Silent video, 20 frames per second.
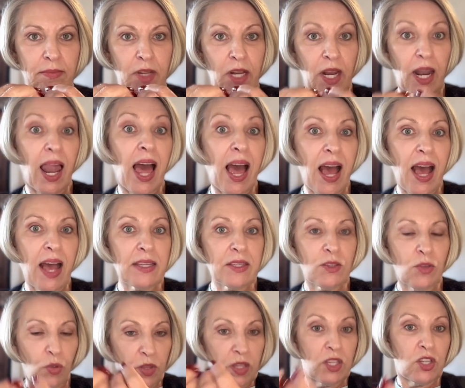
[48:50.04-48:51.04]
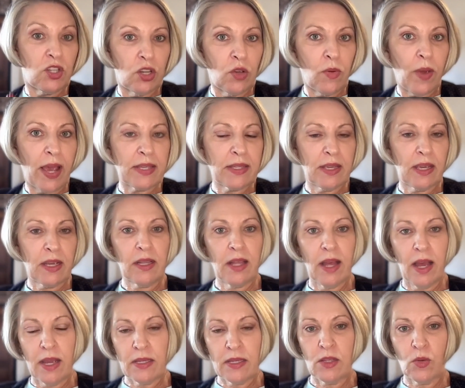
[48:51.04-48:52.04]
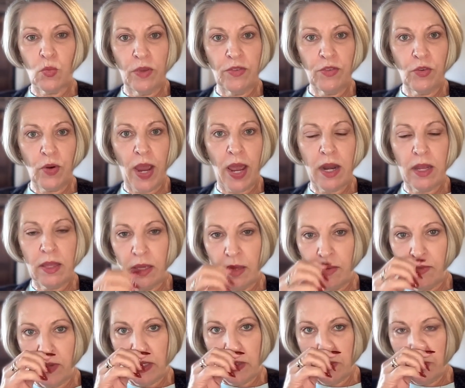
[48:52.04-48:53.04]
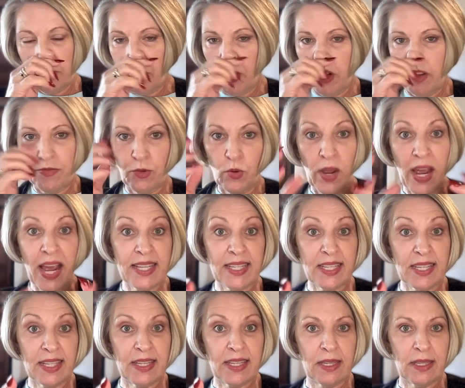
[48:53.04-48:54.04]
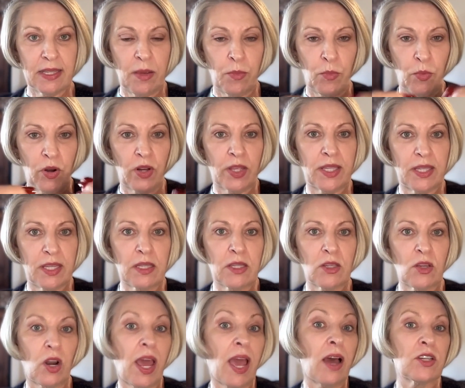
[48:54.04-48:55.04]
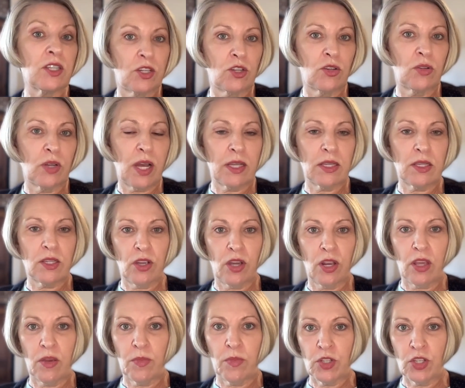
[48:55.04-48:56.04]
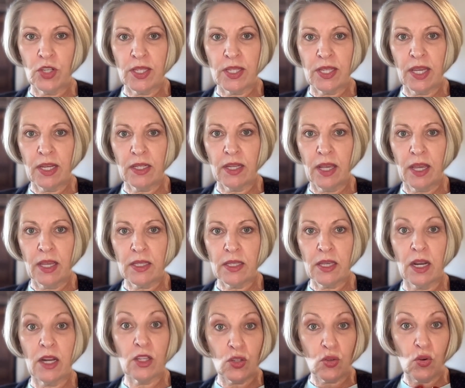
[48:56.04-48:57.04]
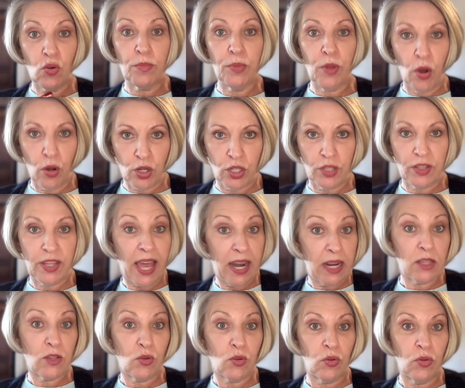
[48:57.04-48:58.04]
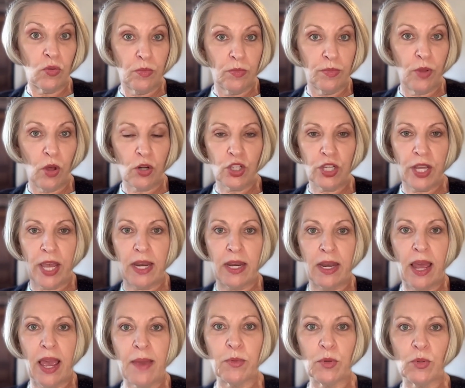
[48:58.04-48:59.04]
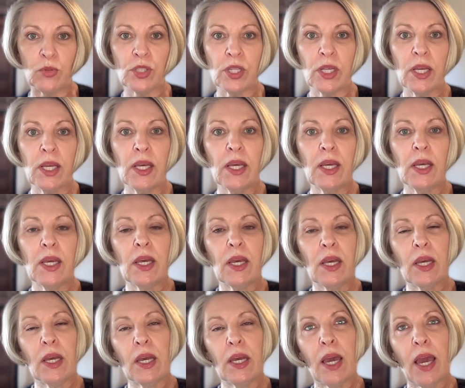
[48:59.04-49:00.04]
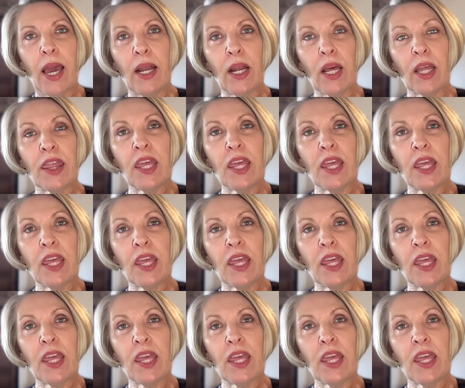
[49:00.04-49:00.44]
class, or this new asset class that we've created the investment product for, has to sit somewhere, and it sits on our digital custodian, which is SECDEX, and that is all blockchain enabled. And I